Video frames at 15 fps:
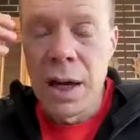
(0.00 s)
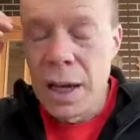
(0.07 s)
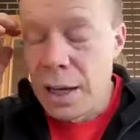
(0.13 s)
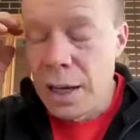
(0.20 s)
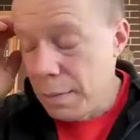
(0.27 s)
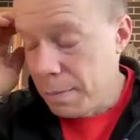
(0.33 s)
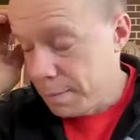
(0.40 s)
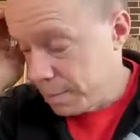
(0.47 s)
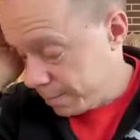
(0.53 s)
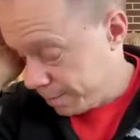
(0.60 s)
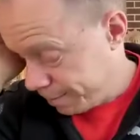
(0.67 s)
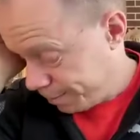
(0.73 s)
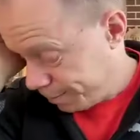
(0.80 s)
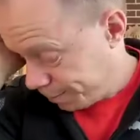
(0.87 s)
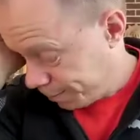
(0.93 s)

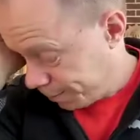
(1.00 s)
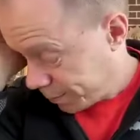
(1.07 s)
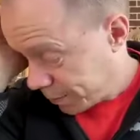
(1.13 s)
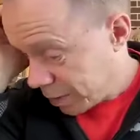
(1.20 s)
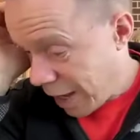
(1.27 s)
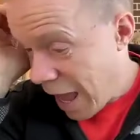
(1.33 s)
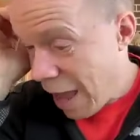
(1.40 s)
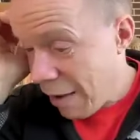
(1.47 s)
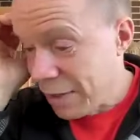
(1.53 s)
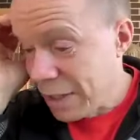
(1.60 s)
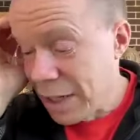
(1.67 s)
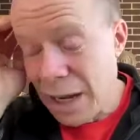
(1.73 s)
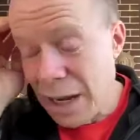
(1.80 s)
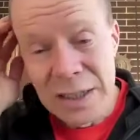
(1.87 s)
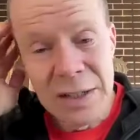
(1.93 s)
like
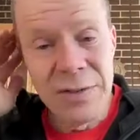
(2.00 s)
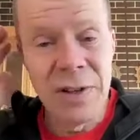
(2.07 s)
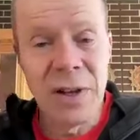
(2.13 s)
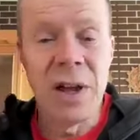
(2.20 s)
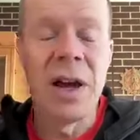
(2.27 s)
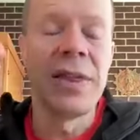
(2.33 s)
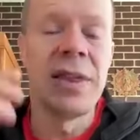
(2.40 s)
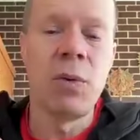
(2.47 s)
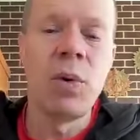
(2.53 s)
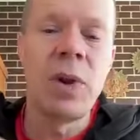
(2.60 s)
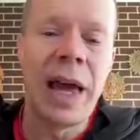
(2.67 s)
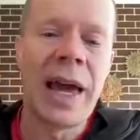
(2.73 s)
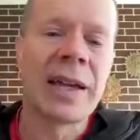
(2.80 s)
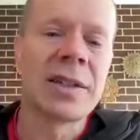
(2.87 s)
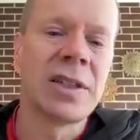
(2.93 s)
avatars, if you like, that
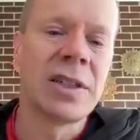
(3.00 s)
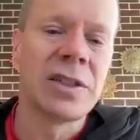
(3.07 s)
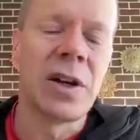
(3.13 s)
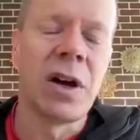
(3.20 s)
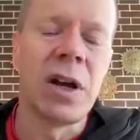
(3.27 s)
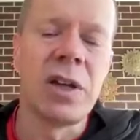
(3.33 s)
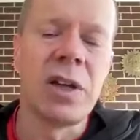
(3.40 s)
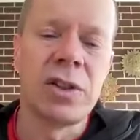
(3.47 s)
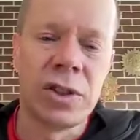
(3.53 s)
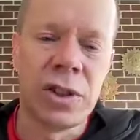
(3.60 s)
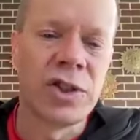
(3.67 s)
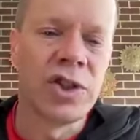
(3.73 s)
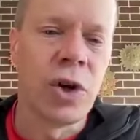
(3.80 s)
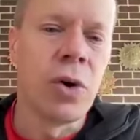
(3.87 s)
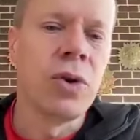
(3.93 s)
will exercise
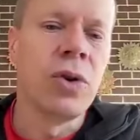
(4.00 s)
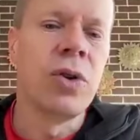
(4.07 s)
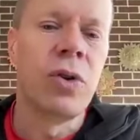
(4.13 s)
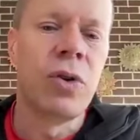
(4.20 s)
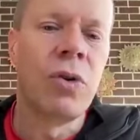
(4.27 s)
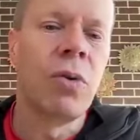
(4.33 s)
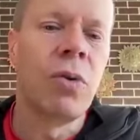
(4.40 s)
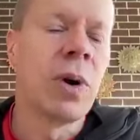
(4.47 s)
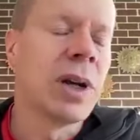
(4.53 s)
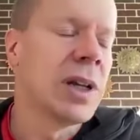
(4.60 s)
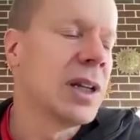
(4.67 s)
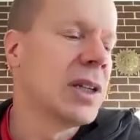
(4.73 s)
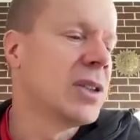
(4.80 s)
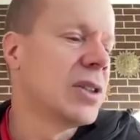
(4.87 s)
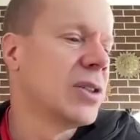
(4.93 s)
to show you what
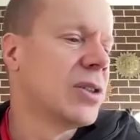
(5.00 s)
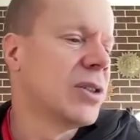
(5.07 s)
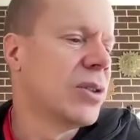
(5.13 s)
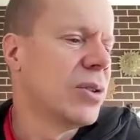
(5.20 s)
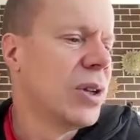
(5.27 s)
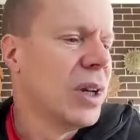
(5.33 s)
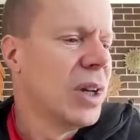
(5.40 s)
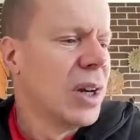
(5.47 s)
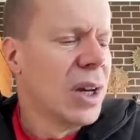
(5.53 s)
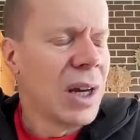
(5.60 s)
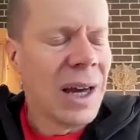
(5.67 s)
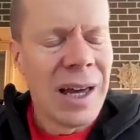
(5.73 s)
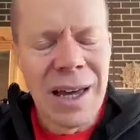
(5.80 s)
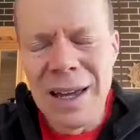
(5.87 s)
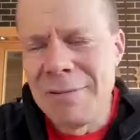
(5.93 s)
it is to do.
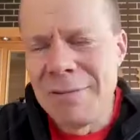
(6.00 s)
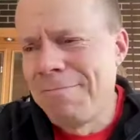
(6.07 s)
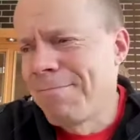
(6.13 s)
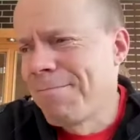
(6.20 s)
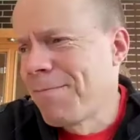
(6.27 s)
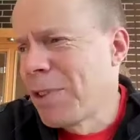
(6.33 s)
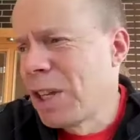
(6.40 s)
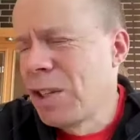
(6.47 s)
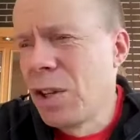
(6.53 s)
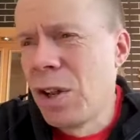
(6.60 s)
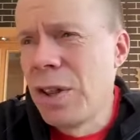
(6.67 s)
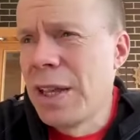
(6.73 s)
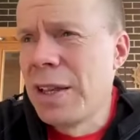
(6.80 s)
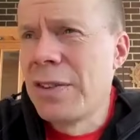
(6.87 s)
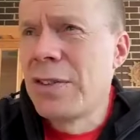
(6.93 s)

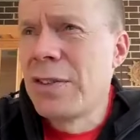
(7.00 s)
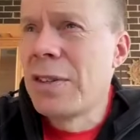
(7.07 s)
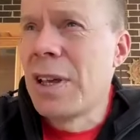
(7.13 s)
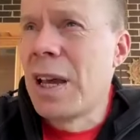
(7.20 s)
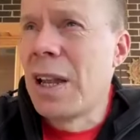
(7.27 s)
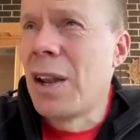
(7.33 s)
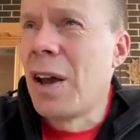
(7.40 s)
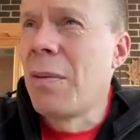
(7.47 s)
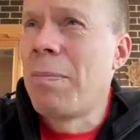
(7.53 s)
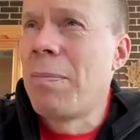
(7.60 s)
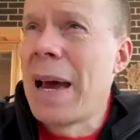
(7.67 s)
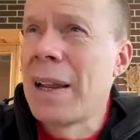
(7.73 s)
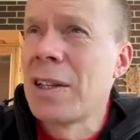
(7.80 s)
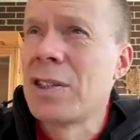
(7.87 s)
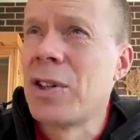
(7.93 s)
There's like
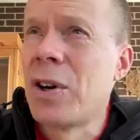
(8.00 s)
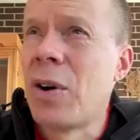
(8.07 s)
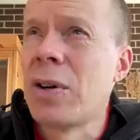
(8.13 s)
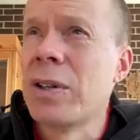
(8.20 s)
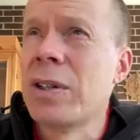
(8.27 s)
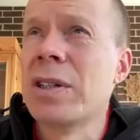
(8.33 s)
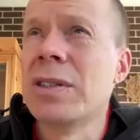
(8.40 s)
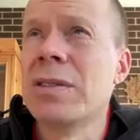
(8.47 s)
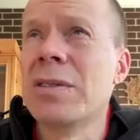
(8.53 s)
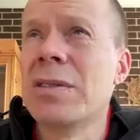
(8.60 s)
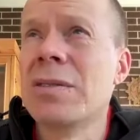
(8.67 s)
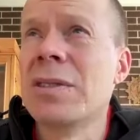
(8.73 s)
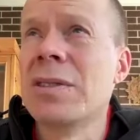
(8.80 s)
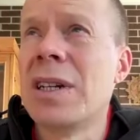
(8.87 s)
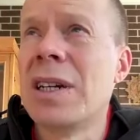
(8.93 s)
Peloton
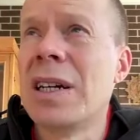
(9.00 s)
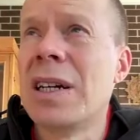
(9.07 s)
and